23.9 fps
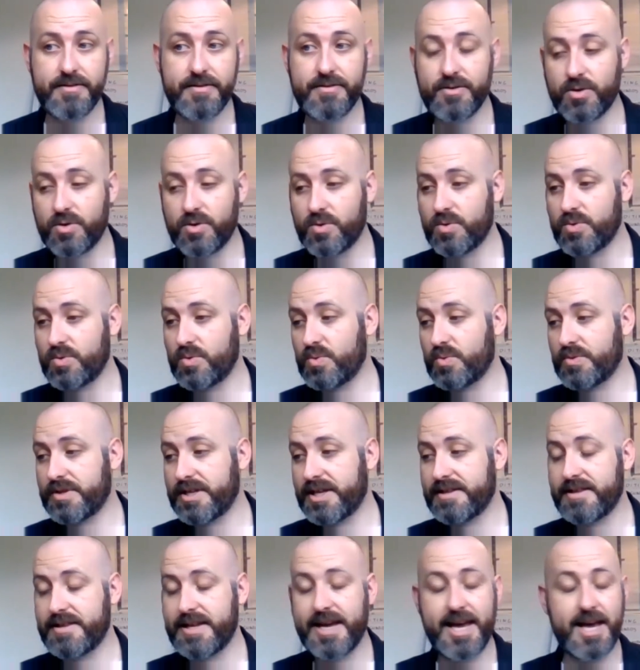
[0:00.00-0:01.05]
So
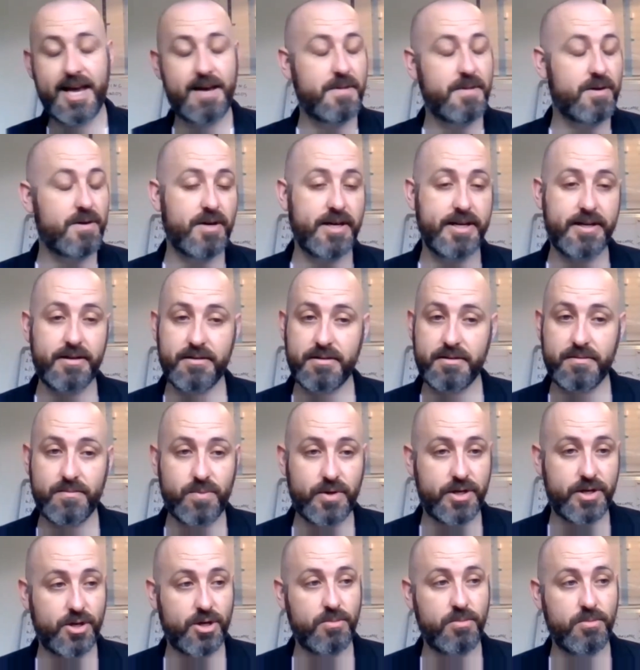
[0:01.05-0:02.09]
they say, Amy, right,
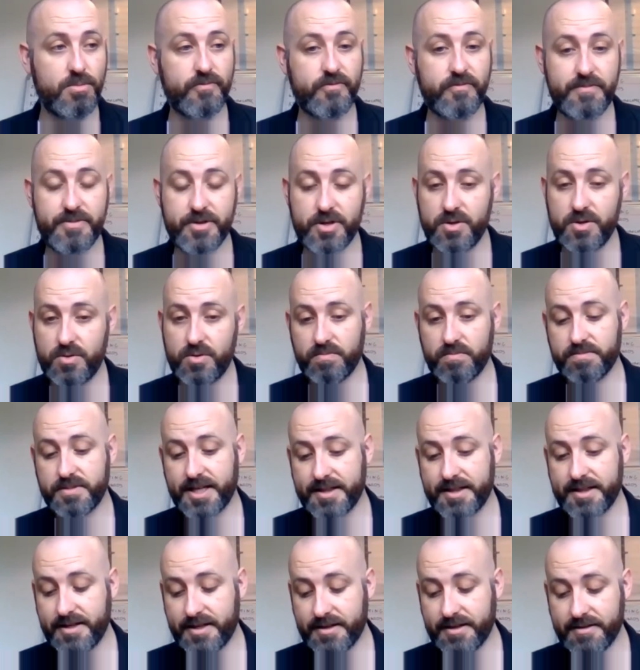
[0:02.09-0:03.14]
when you come home from school,
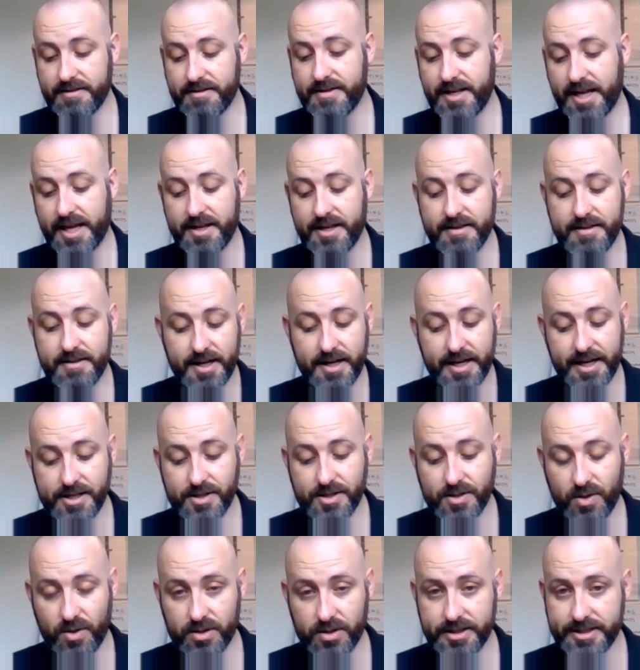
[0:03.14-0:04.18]
that's it. Stay
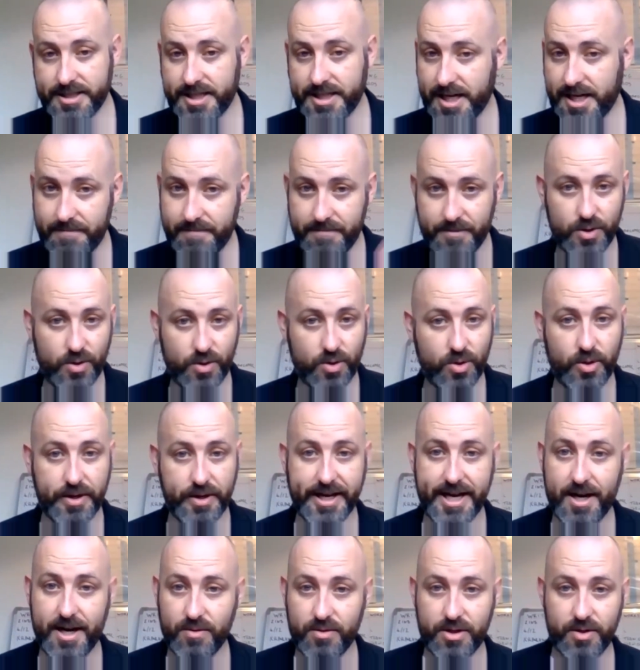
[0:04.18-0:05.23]
inside all the time. No
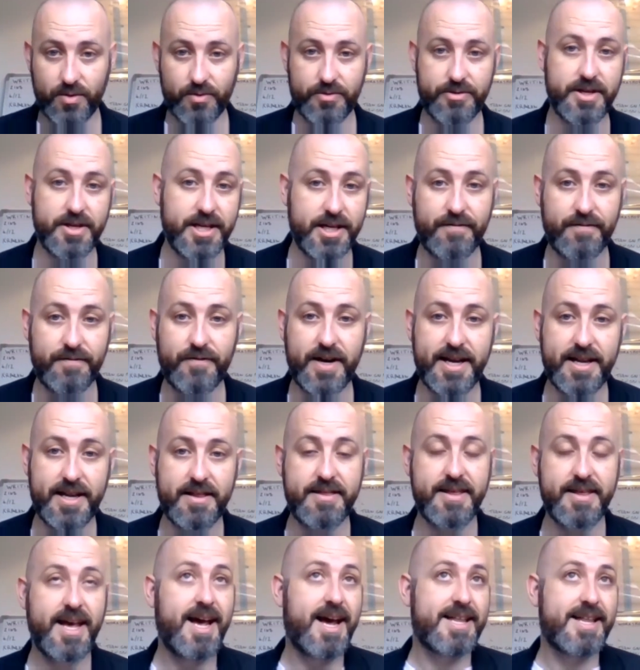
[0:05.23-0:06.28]
going out, no seeing your
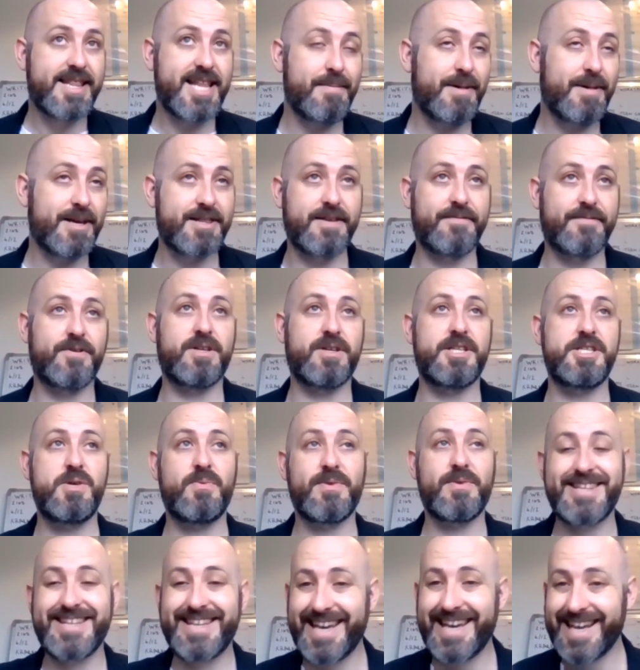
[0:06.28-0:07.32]
friends. That makes it difficult. She
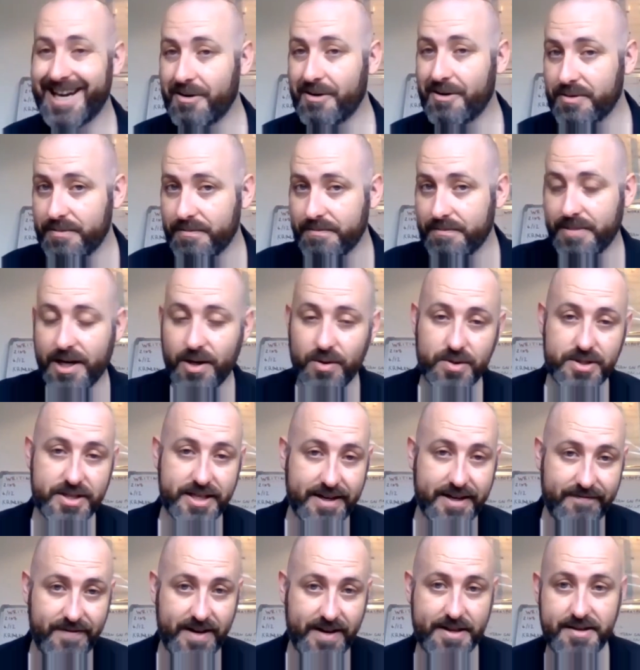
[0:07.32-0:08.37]
wants to get out and about,
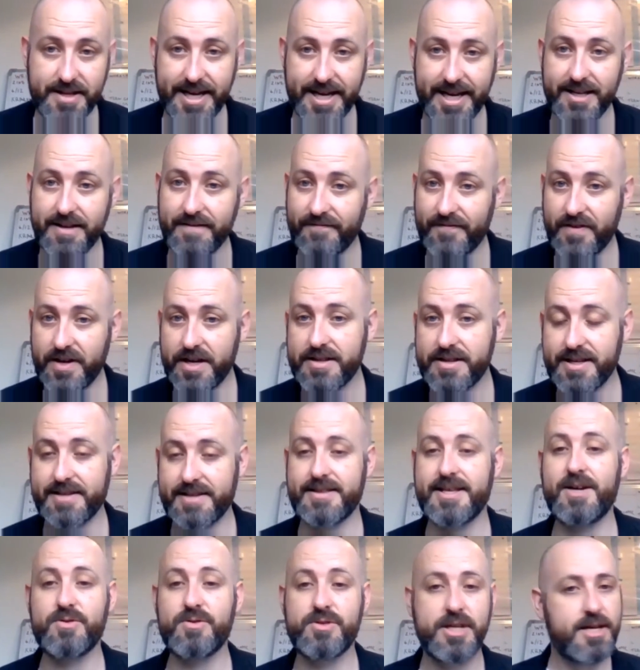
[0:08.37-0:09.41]
investigate and figure
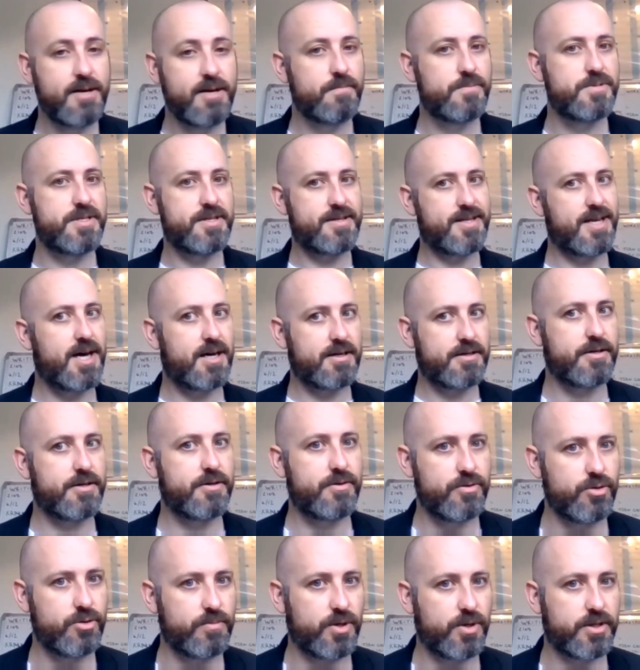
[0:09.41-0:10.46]
things out. She's locked in
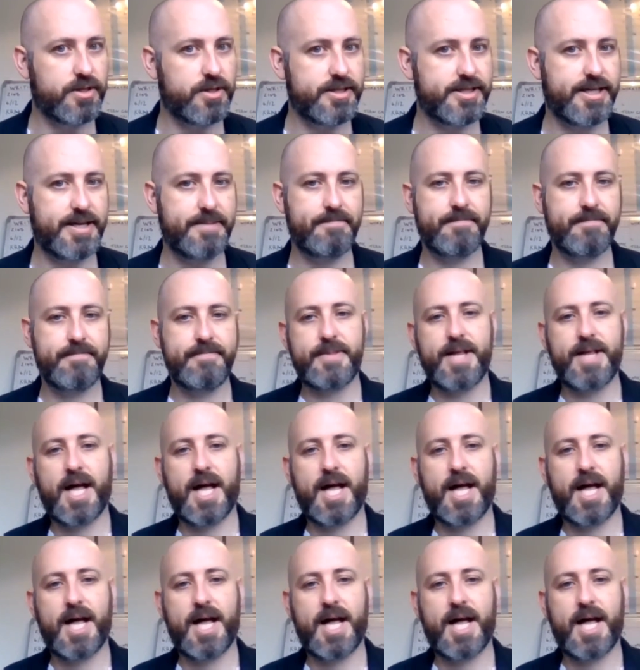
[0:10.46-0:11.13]
her room all the time.